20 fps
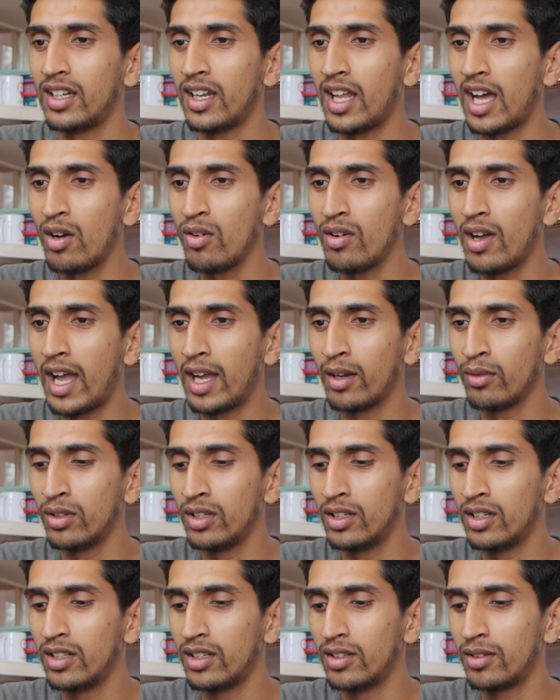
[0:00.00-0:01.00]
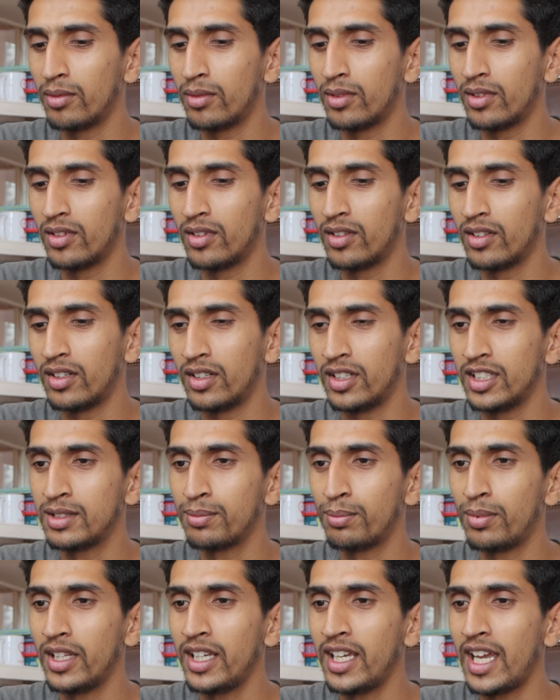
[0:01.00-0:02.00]
Now I will
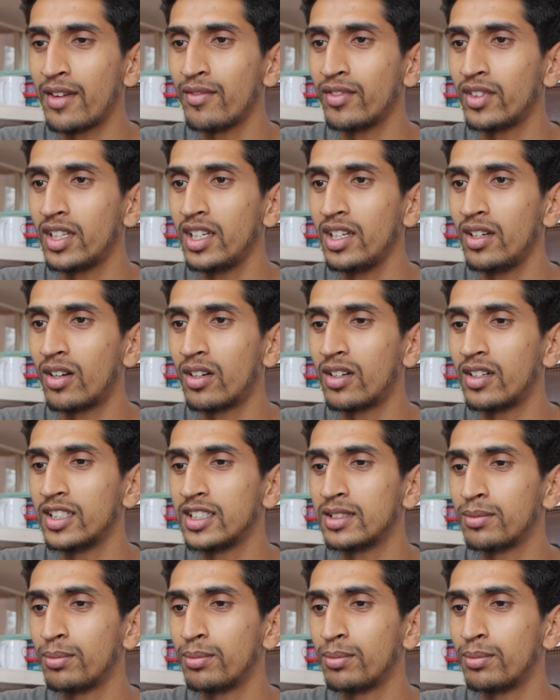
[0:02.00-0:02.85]
display m3 dot